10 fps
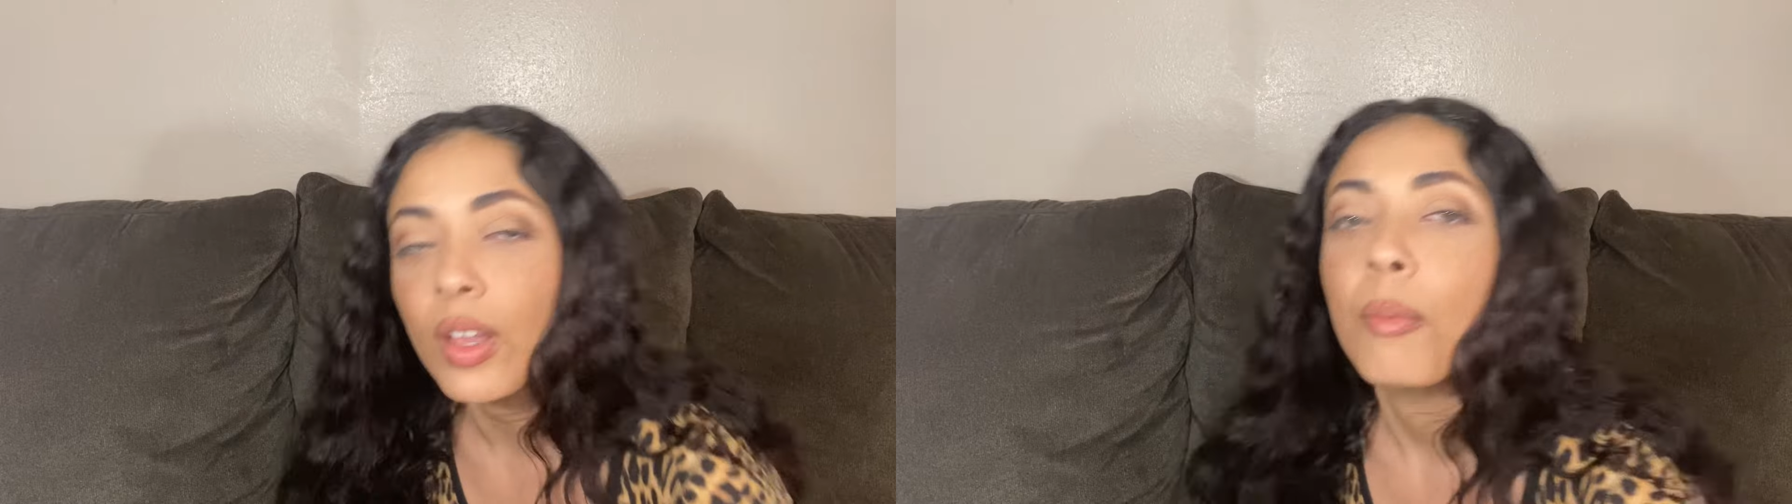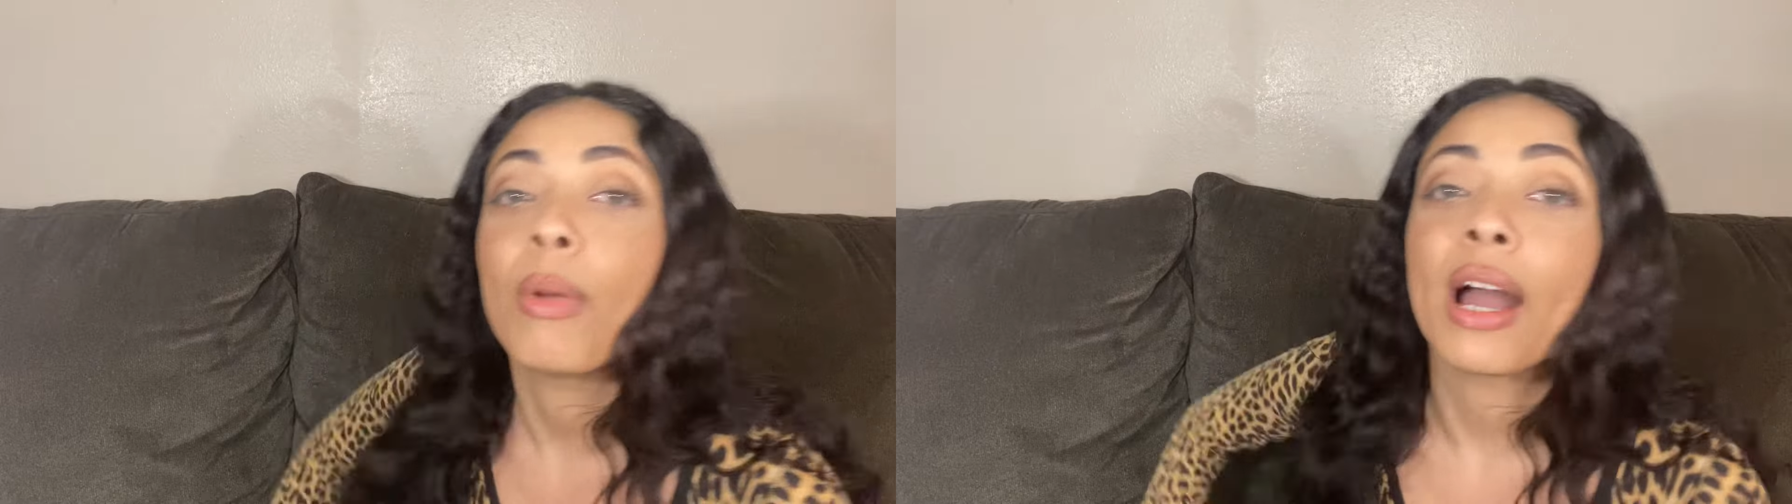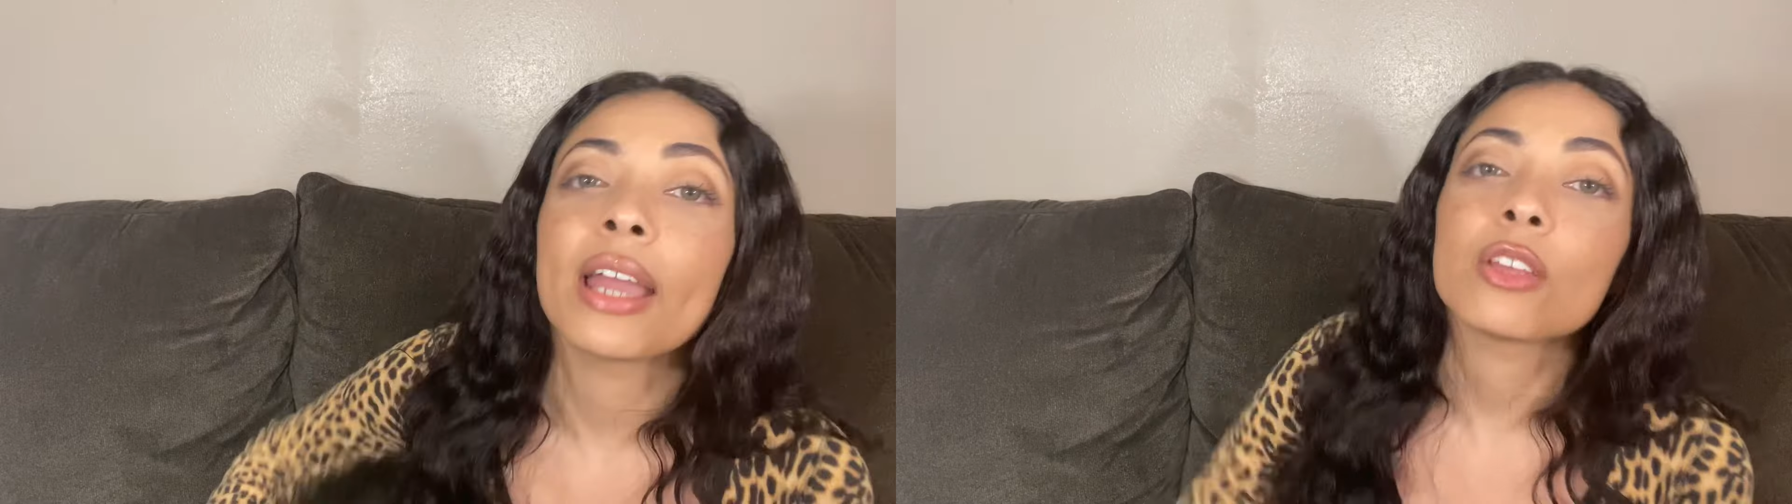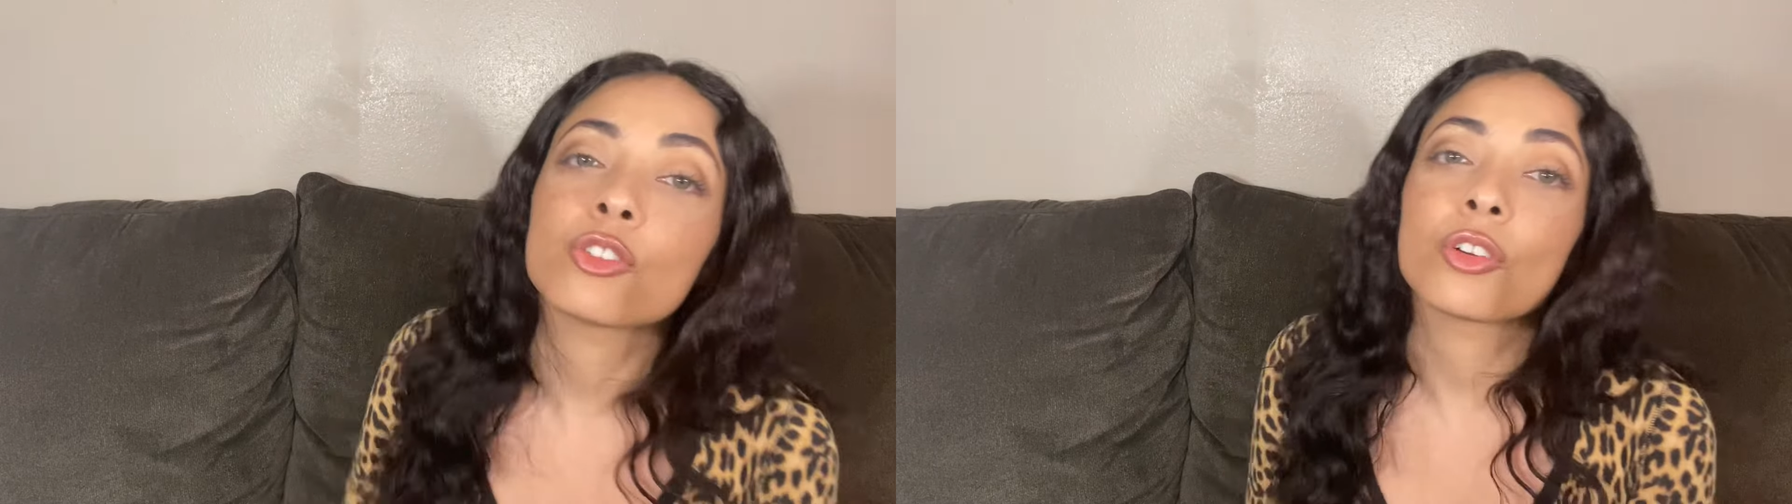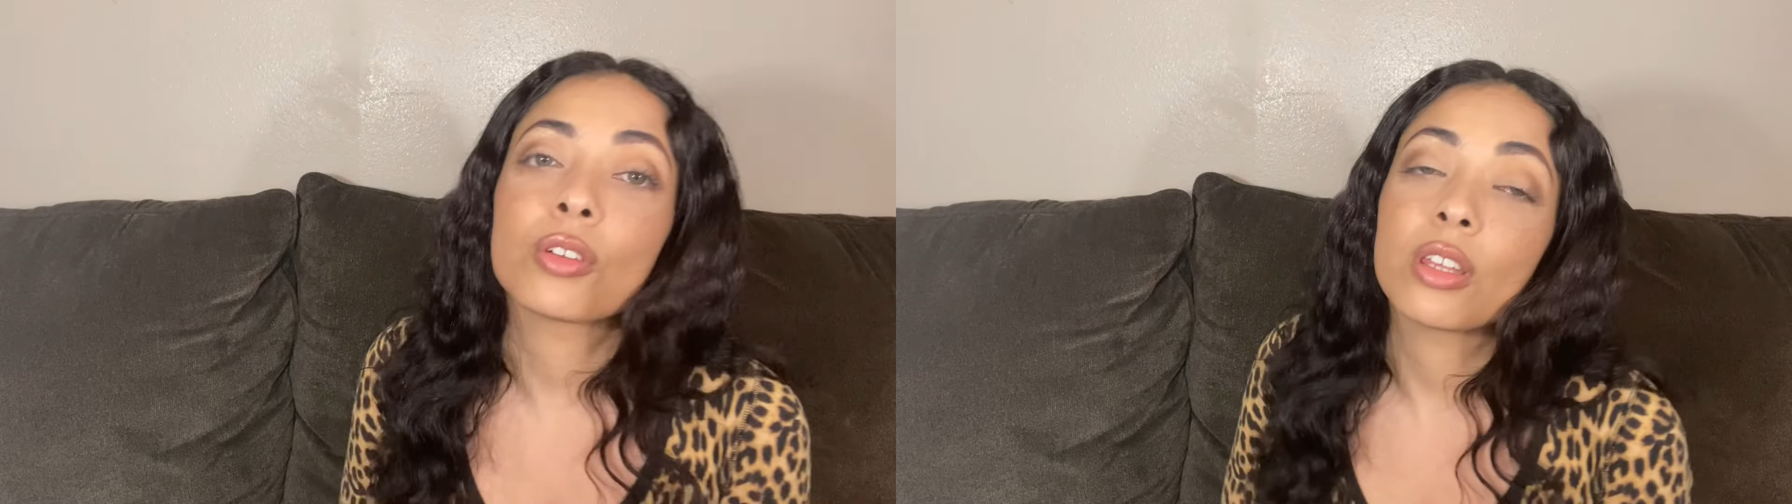my
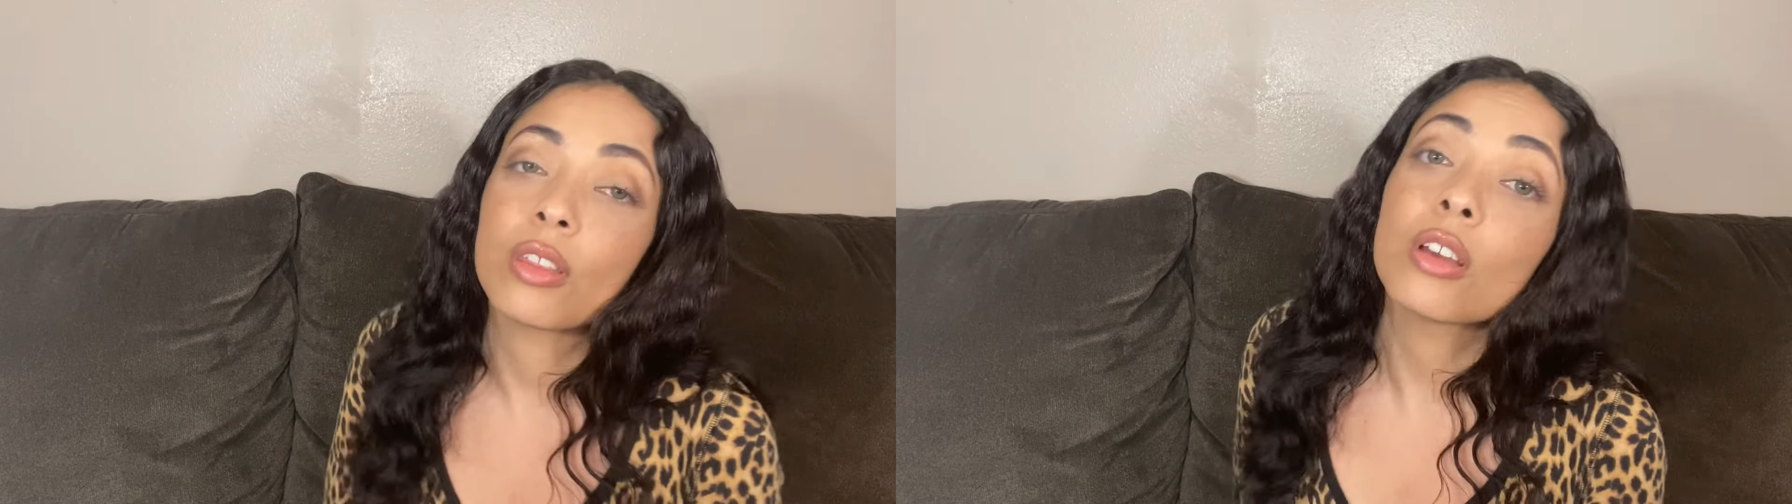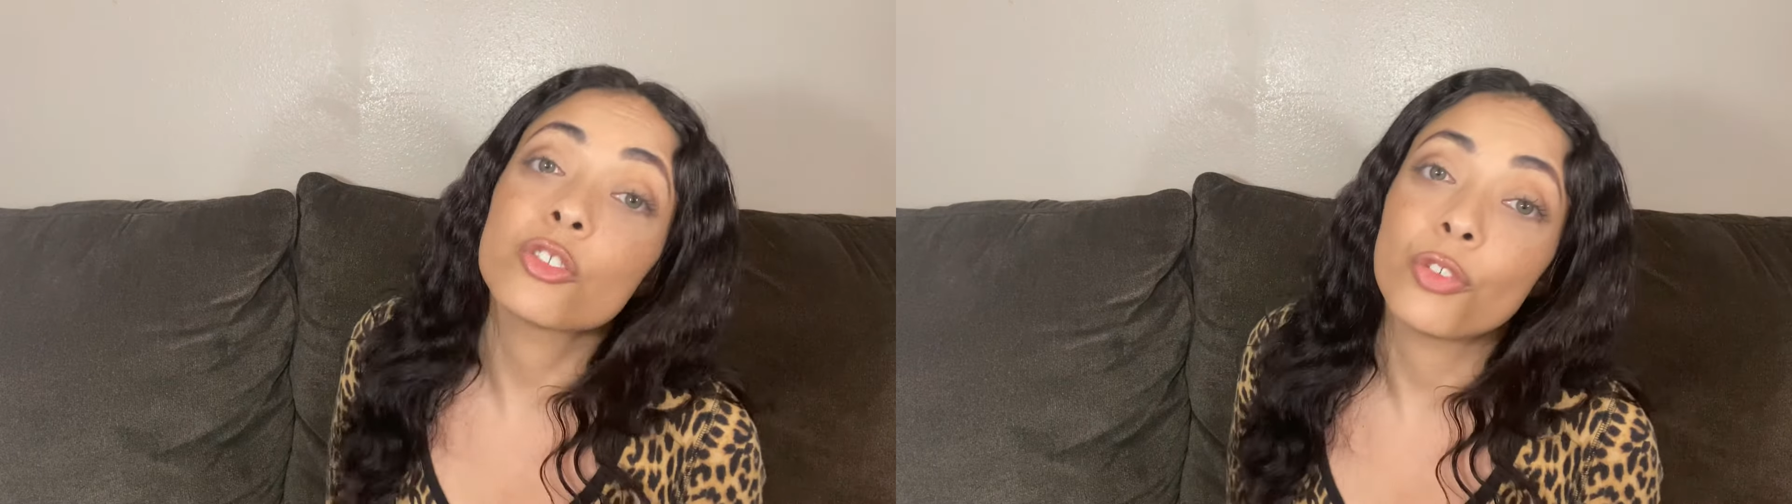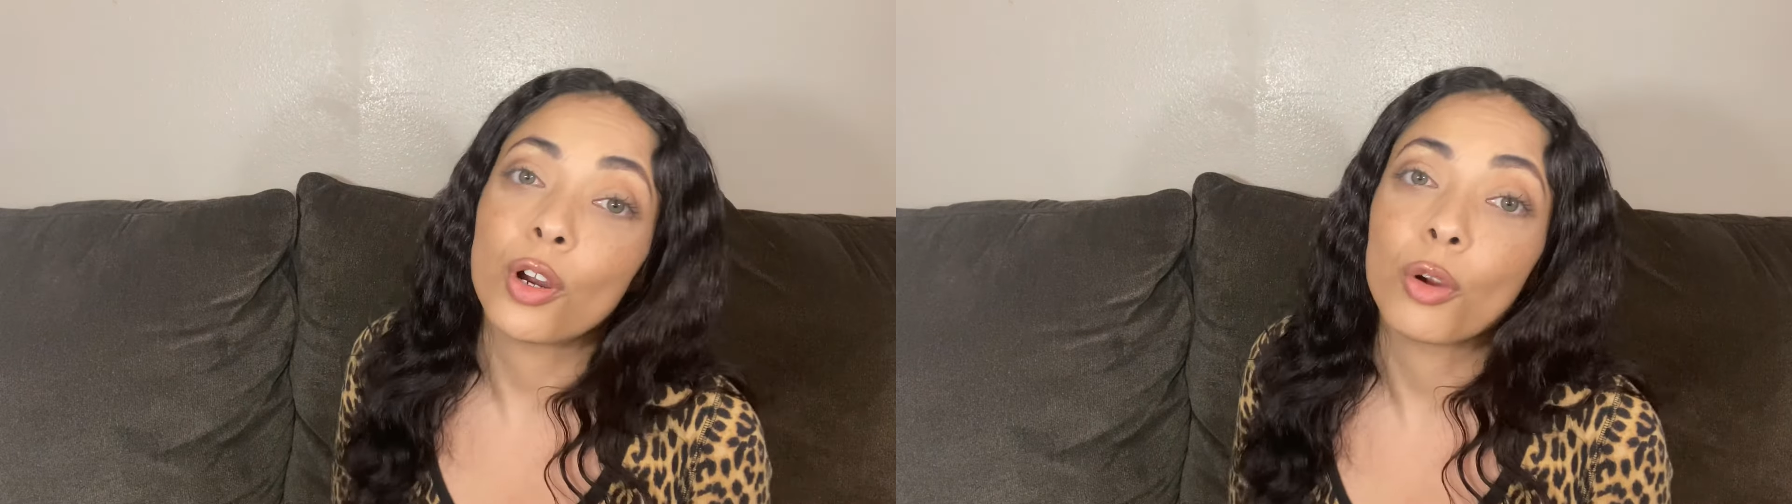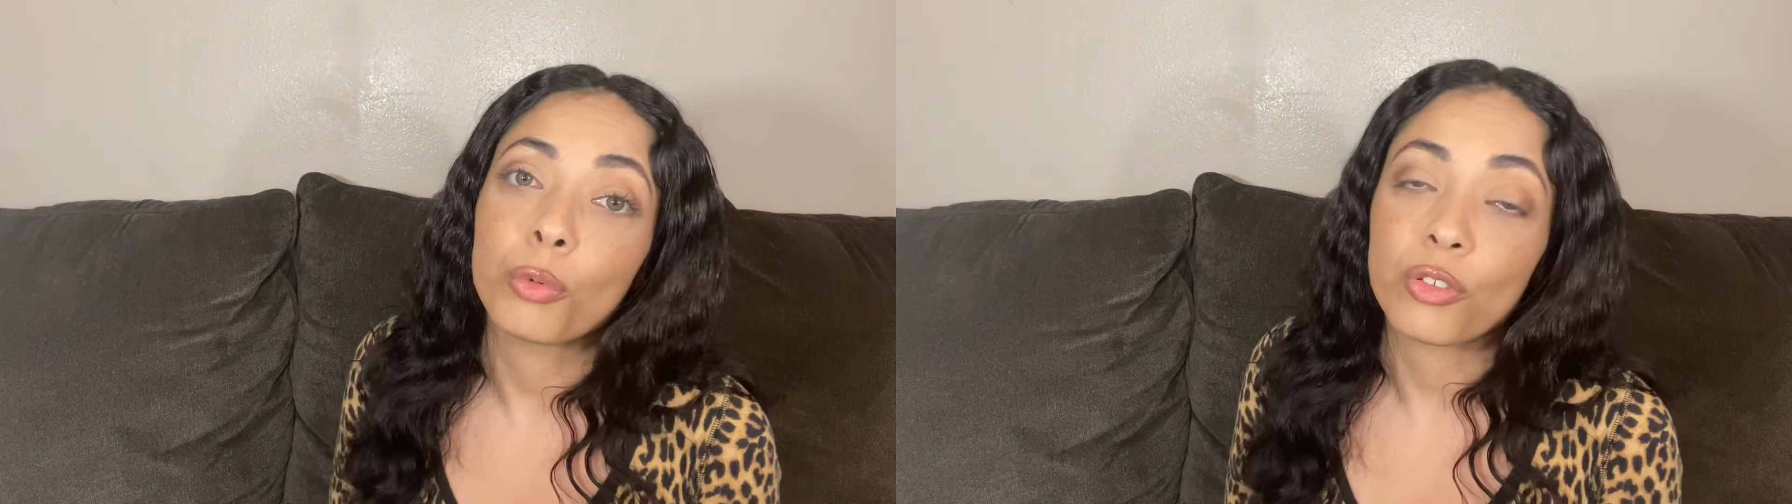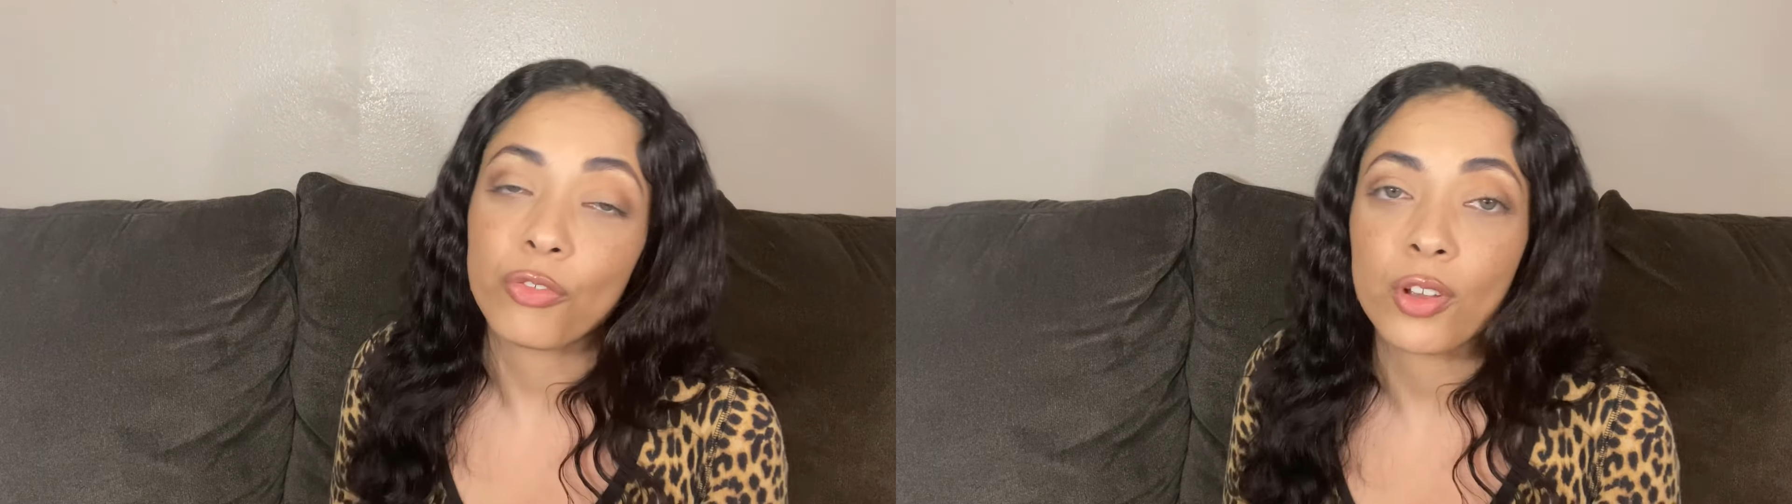journey thus far
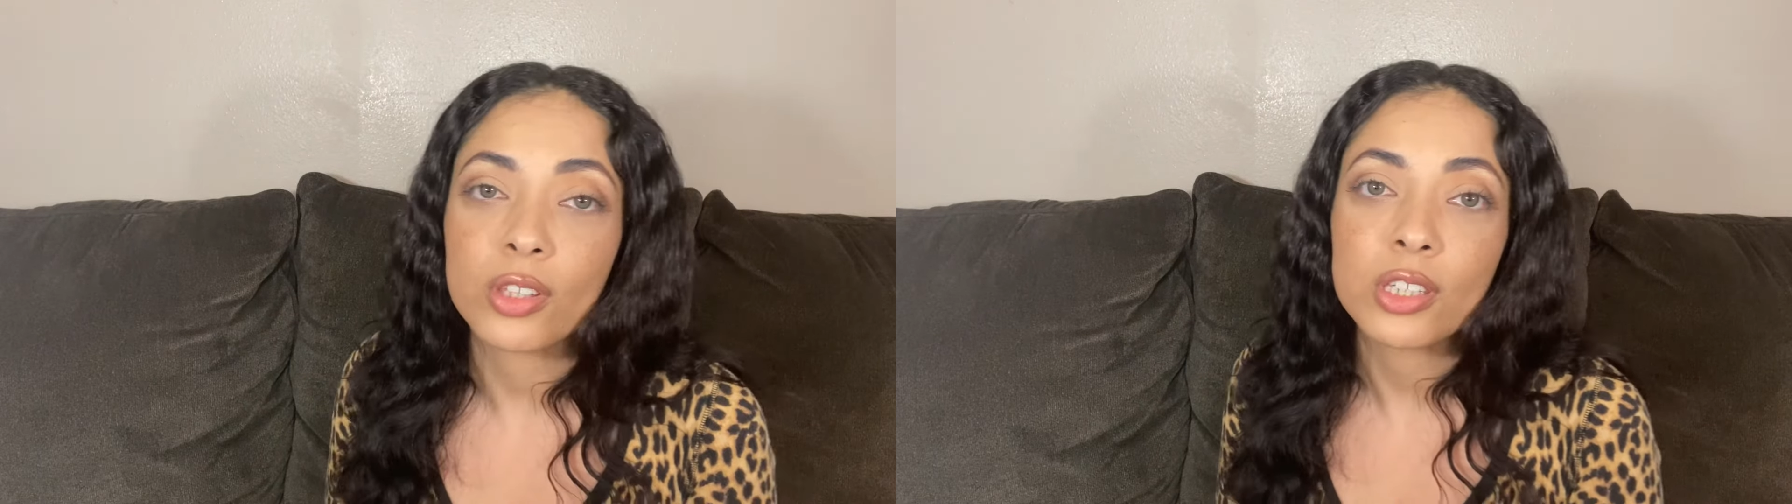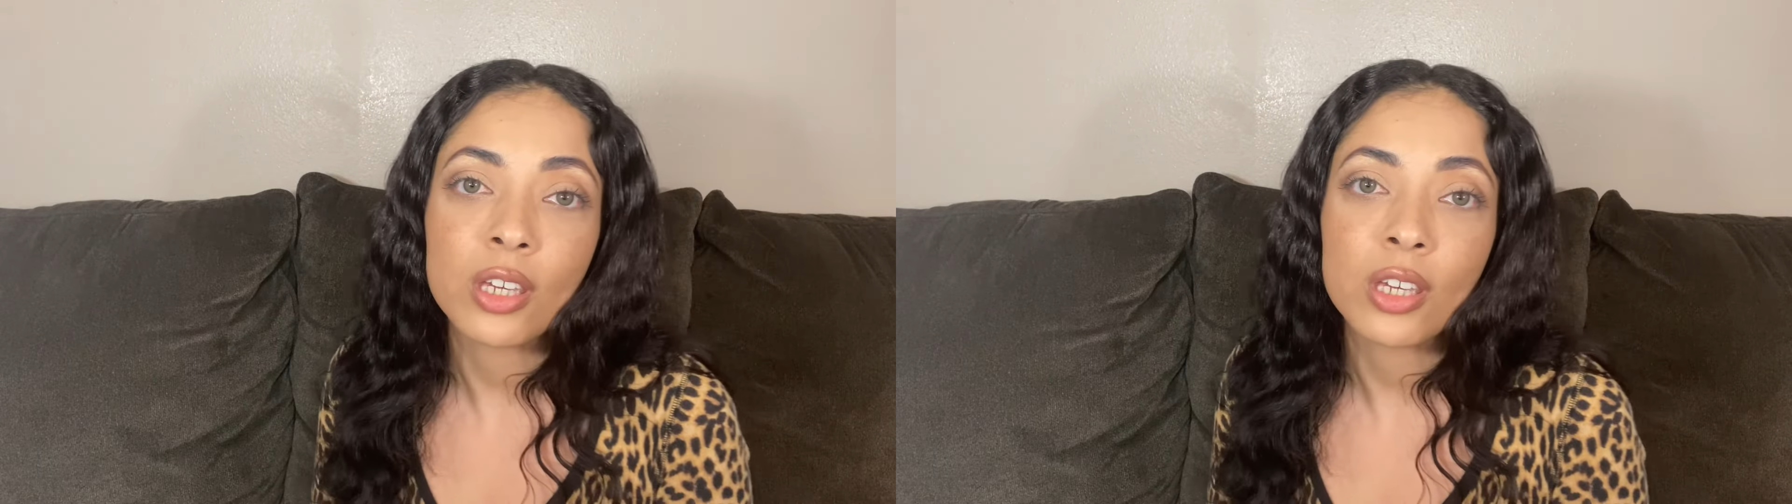with French,